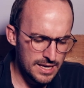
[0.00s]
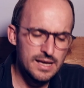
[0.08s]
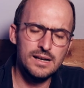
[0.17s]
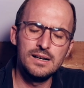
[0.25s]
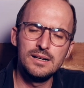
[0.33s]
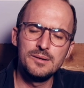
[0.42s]

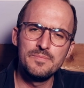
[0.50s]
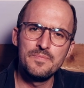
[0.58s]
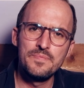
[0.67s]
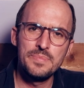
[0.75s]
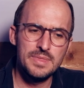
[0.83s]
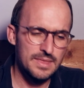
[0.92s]

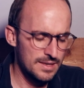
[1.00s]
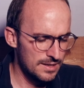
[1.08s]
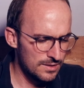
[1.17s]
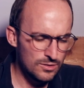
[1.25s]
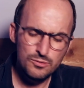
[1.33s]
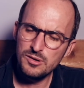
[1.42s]

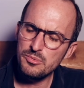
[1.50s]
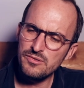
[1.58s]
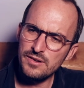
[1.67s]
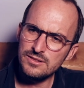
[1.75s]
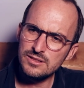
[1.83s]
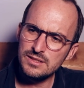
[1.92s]
Do we
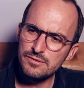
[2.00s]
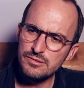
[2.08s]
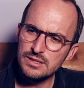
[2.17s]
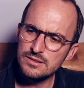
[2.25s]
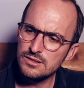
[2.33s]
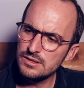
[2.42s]
prefer 33
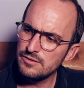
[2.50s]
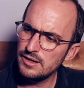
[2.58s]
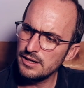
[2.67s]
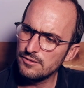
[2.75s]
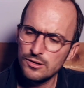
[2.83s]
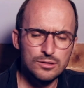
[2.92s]
and
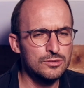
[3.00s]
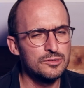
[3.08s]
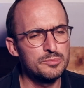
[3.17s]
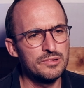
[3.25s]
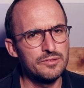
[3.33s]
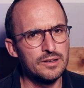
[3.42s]
35 or do we
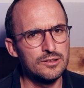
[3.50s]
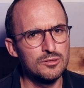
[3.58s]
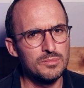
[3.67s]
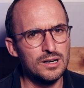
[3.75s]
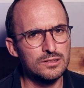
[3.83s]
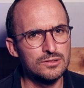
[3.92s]
prefer the
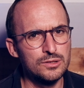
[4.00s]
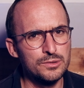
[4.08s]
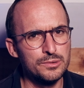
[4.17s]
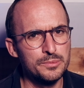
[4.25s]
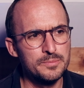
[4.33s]
Mark II?